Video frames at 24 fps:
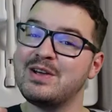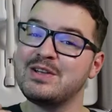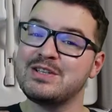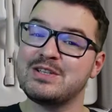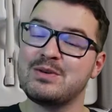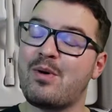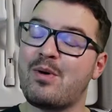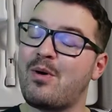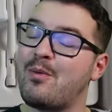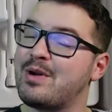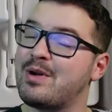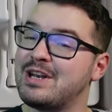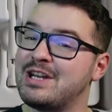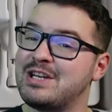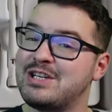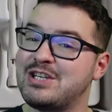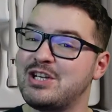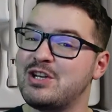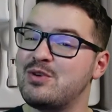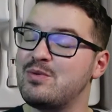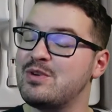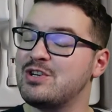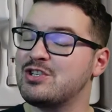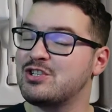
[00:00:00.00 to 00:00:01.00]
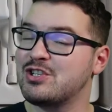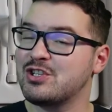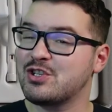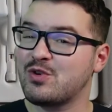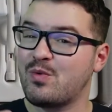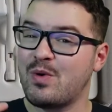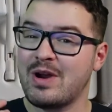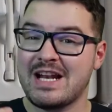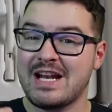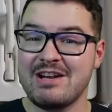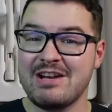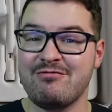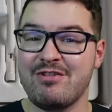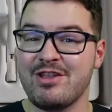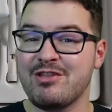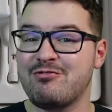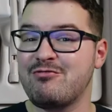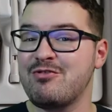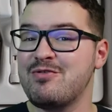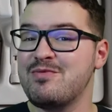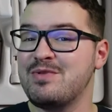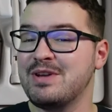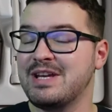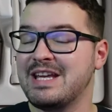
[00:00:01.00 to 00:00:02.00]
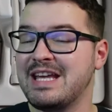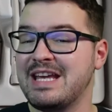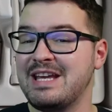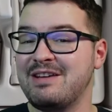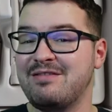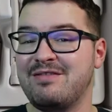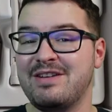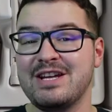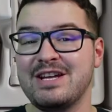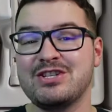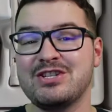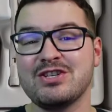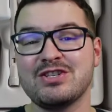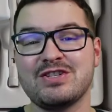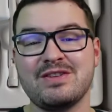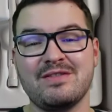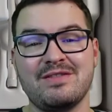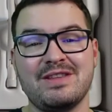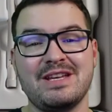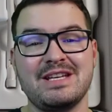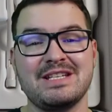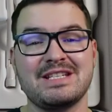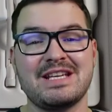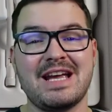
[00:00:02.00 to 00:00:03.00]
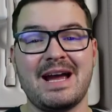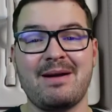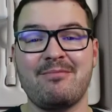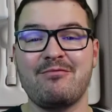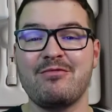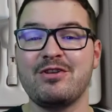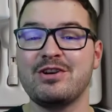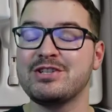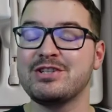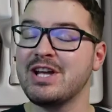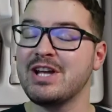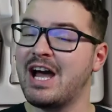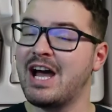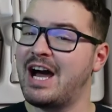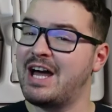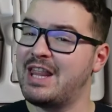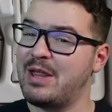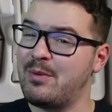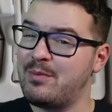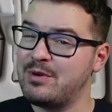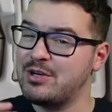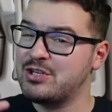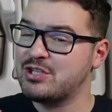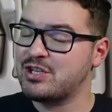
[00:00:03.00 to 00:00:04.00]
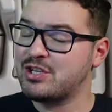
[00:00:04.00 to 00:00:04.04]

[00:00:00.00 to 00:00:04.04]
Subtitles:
So what we're going to do is just quickly run through the key features of these cameras, and then we're just